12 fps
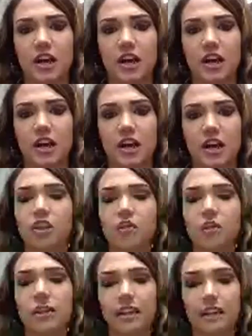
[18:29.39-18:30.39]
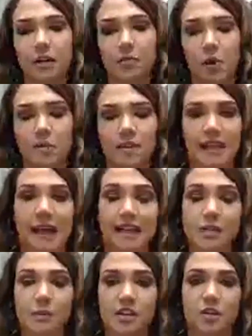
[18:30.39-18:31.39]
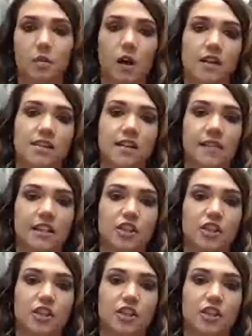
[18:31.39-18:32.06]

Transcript: You didn't get an appointment last week, you lost it.